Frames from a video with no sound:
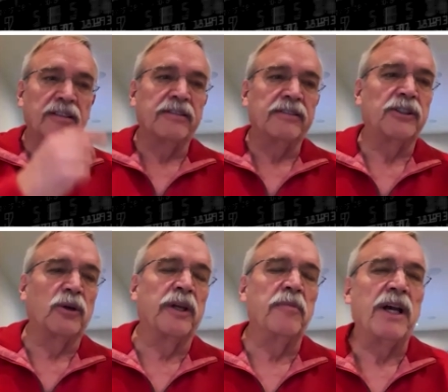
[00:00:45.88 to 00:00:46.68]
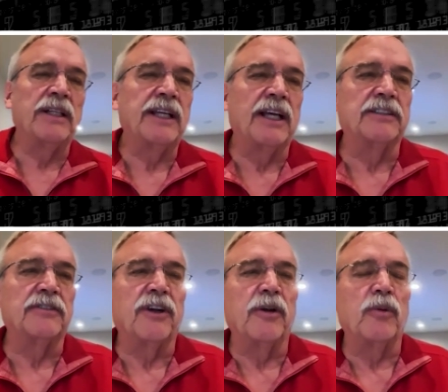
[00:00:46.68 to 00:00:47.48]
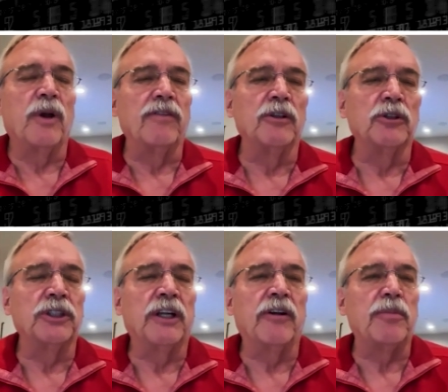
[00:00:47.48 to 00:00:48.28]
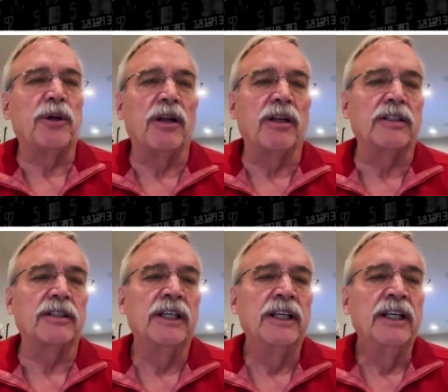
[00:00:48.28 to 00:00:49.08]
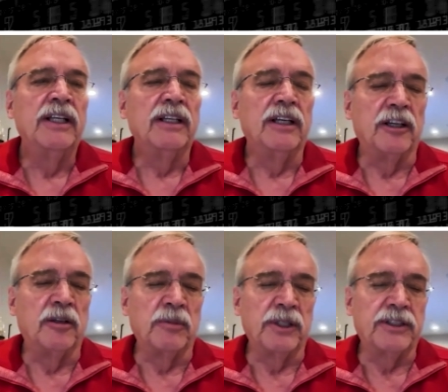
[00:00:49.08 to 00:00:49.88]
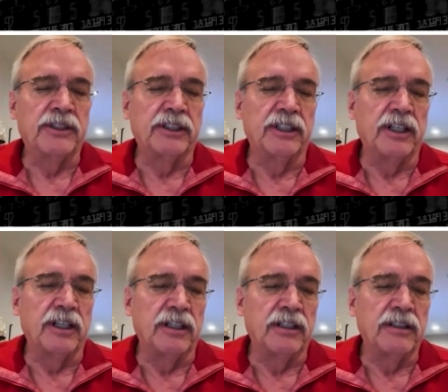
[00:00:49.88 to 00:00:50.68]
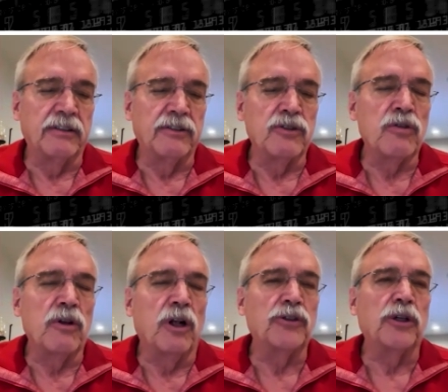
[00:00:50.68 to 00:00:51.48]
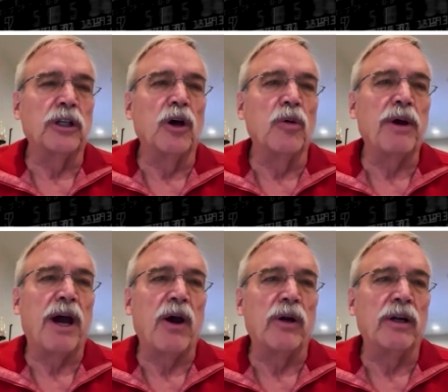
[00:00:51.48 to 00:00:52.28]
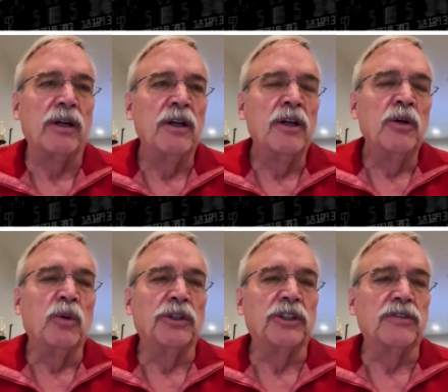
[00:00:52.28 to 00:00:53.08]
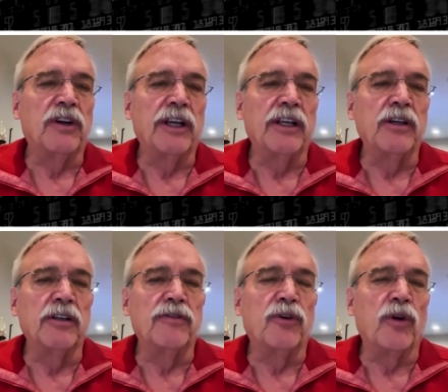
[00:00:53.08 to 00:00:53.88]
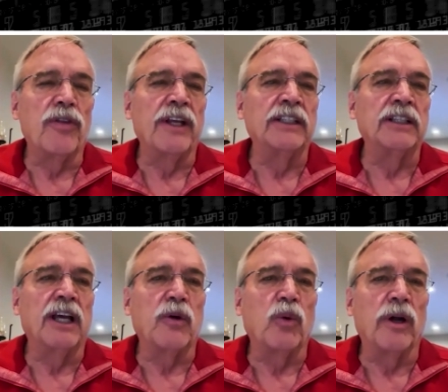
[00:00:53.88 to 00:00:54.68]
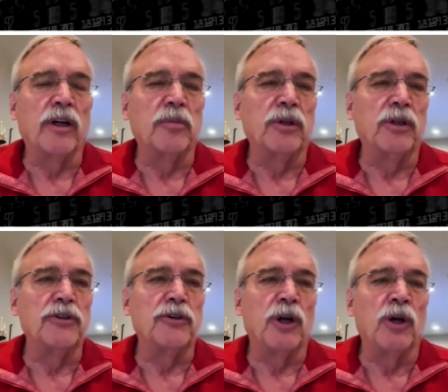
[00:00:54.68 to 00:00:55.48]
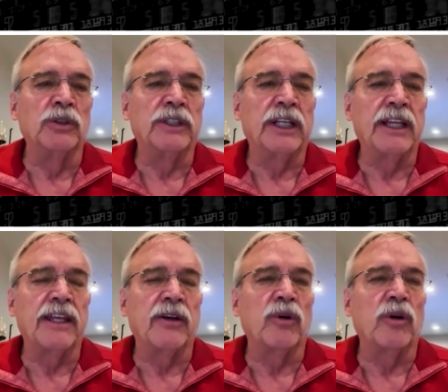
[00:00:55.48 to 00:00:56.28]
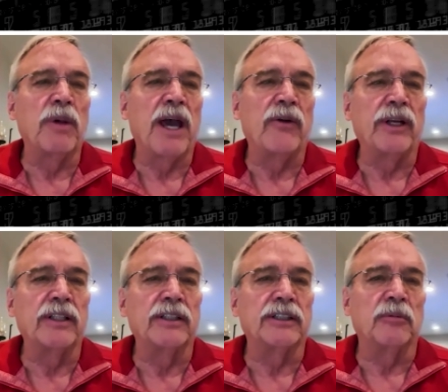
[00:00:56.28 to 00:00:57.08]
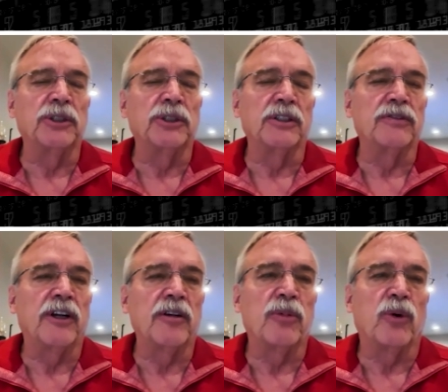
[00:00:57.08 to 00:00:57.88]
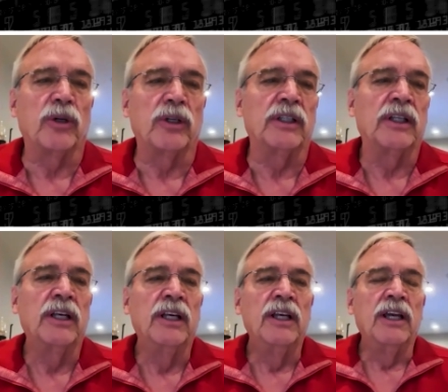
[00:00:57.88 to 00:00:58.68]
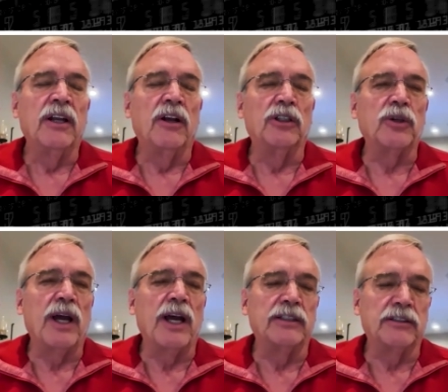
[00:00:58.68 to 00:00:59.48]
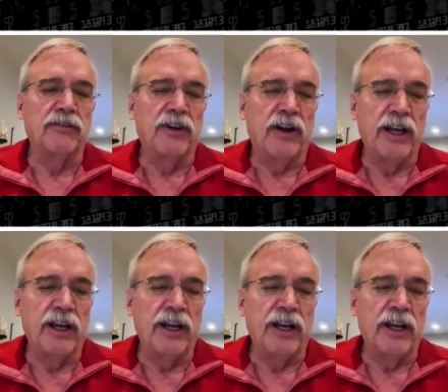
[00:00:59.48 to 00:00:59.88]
so EMASS has a very revolutionary product. It's ultra low power, which is very good for things like wearable drones, anything where battery consumption is very important. It also has a very